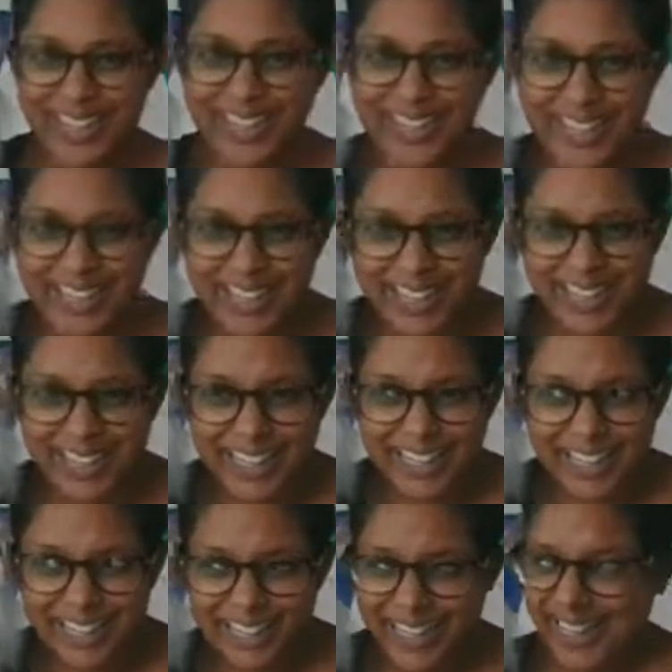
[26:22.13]
we go.
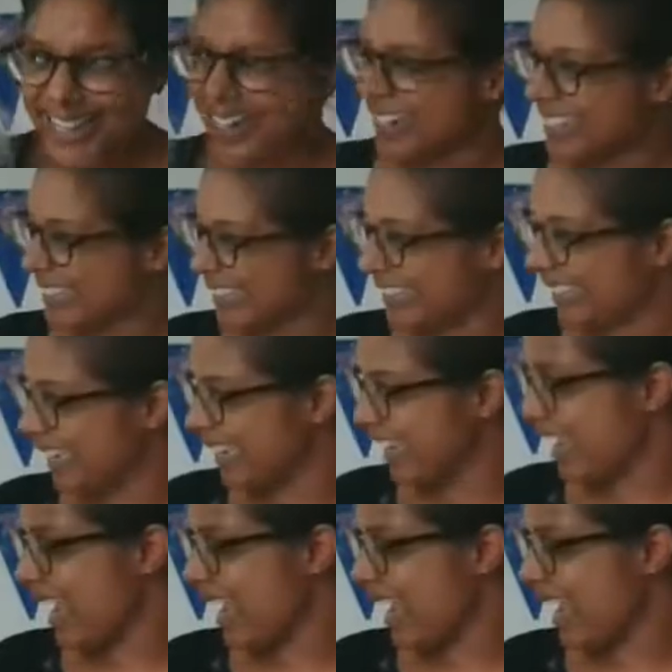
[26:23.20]
Yes,